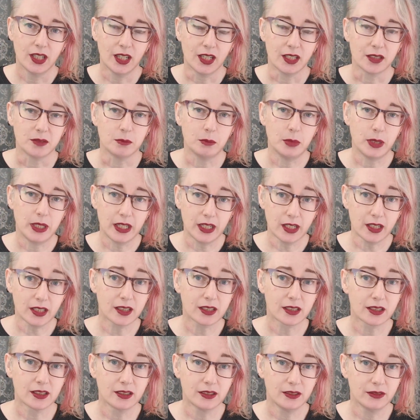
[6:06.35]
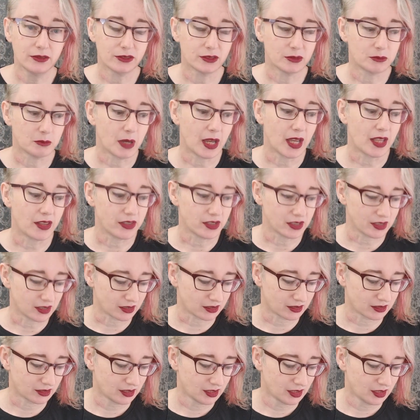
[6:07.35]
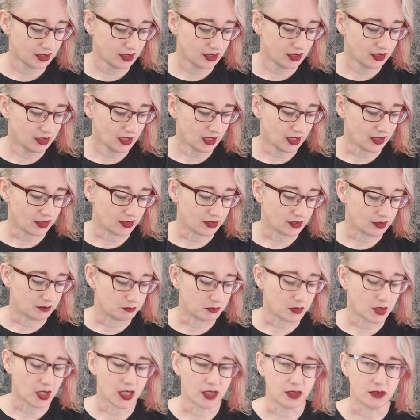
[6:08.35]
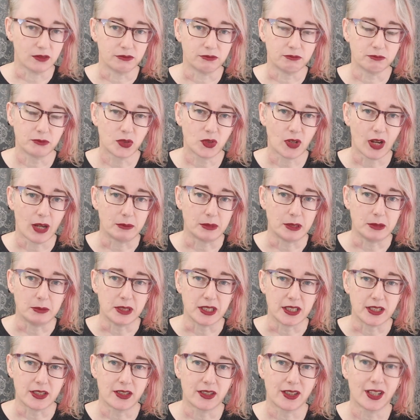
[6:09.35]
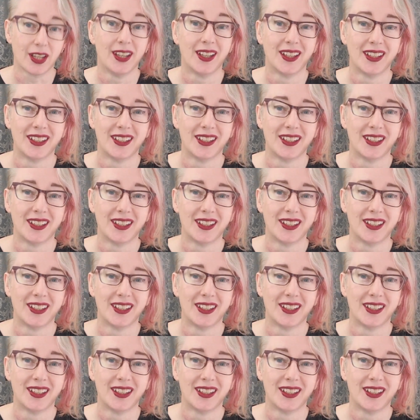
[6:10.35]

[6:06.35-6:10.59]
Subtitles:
unpick from other kind of scrappy bits